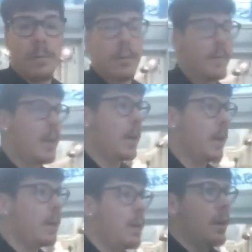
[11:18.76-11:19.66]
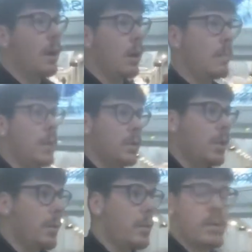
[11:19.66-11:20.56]
for a birthday. Um,
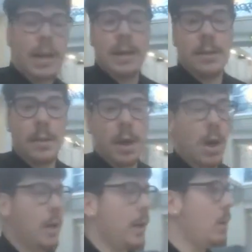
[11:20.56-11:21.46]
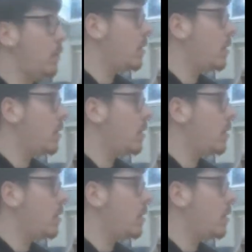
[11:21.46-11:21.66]
so we're just heading to the car now,